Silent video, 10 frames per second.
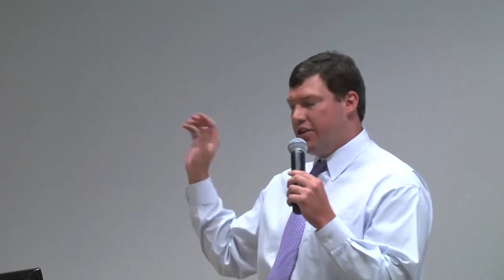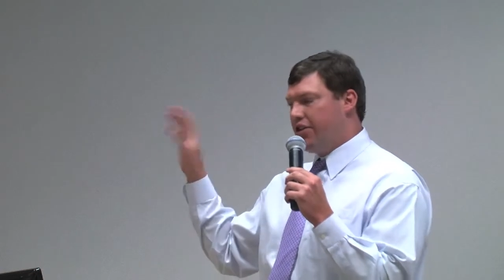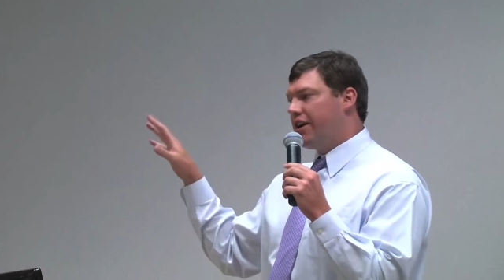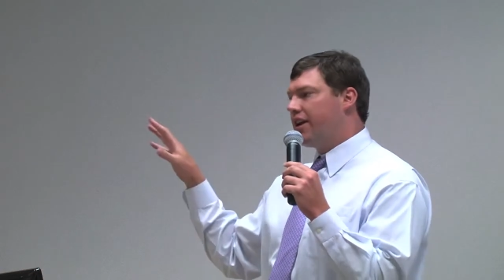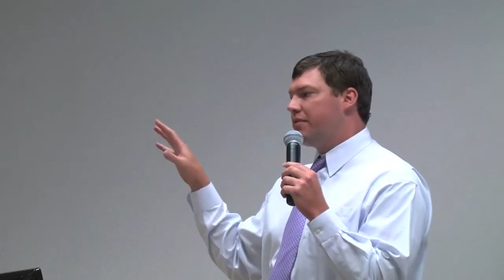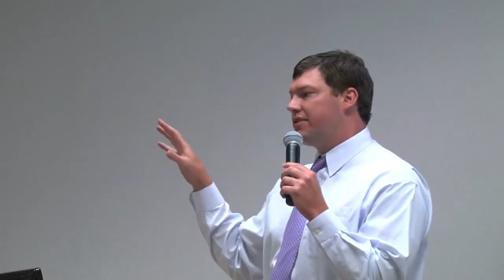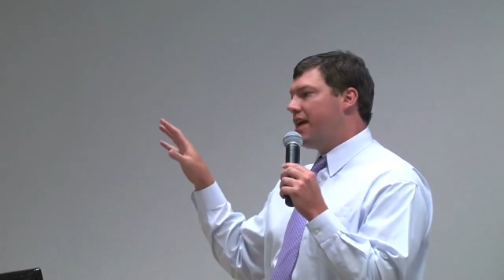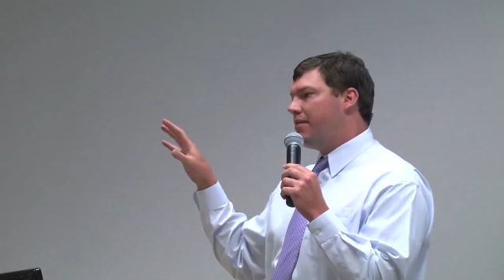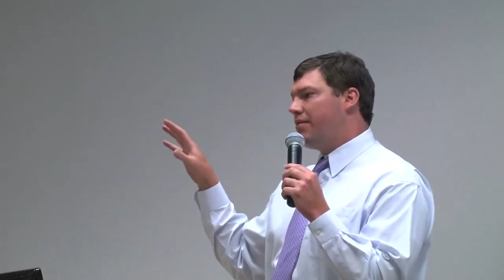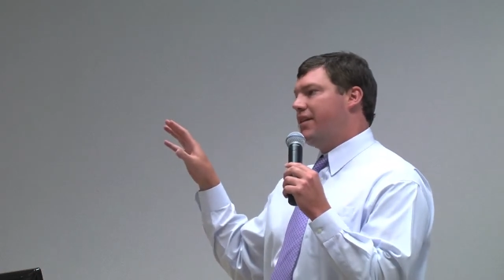Your income
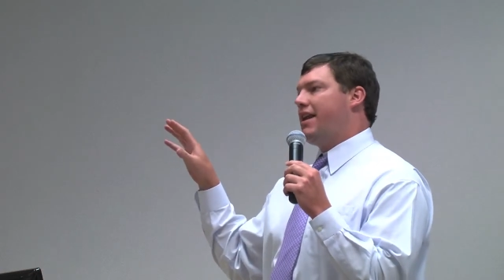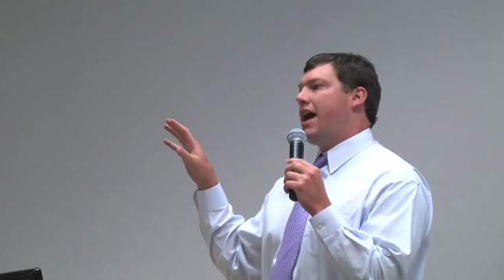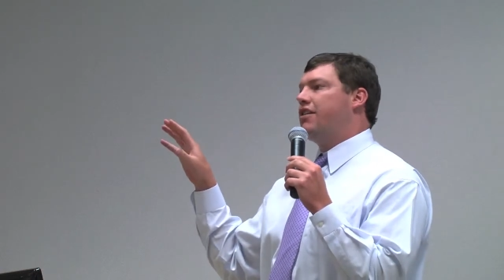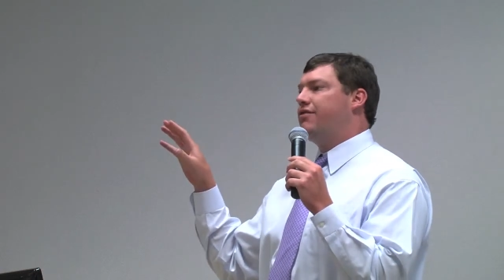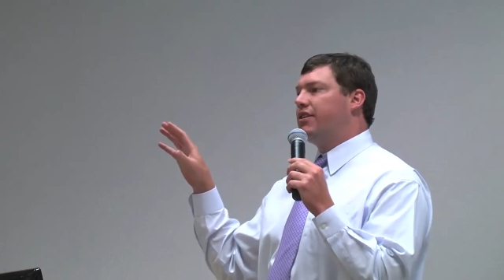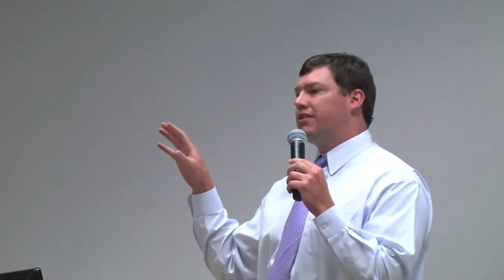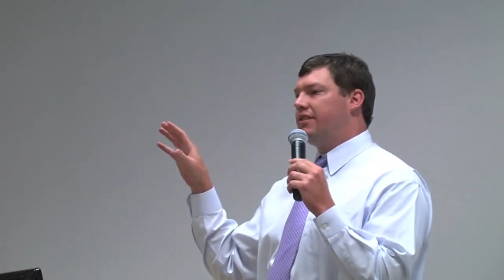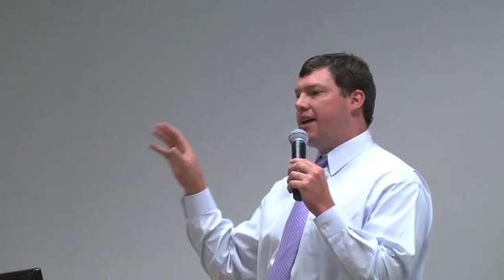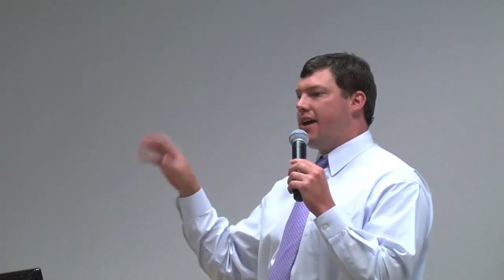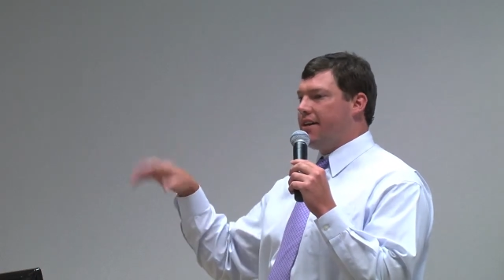statement being how you feel
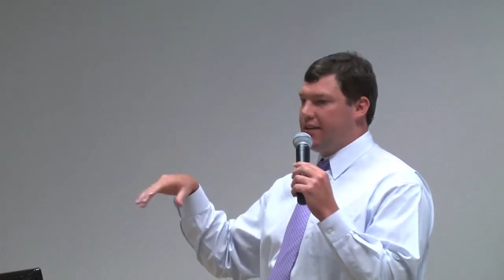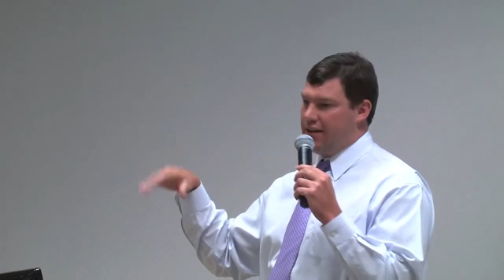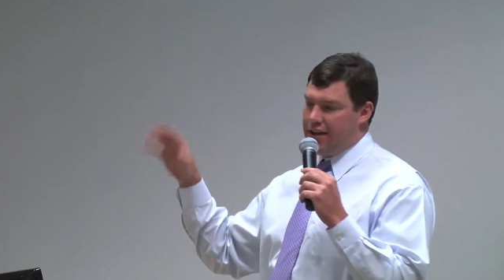today.